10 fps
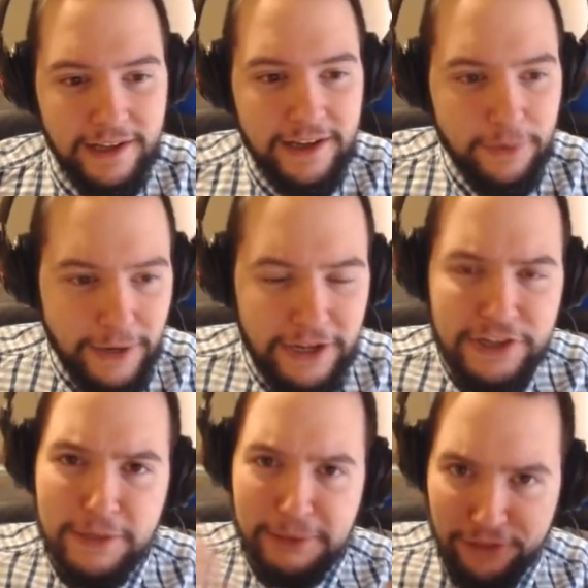well, you're going
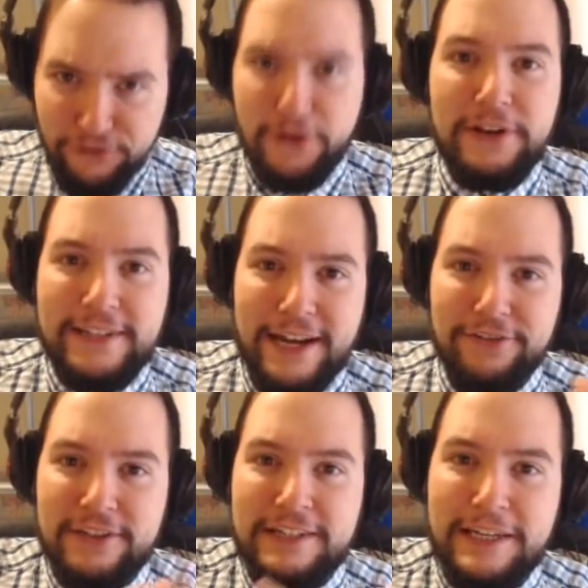to be throwing yourself at the
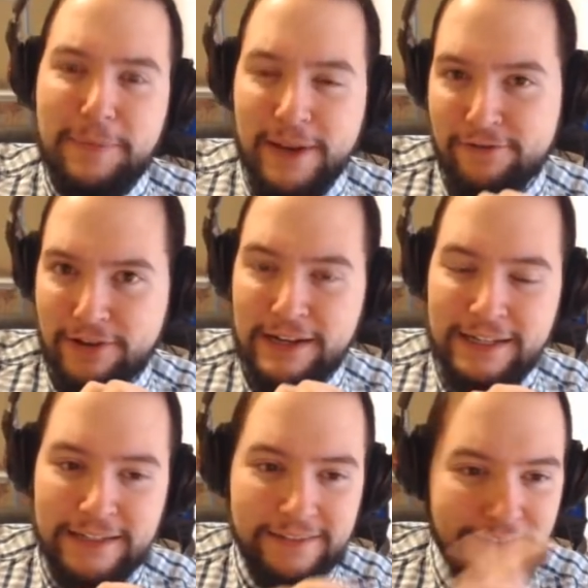deep end, really.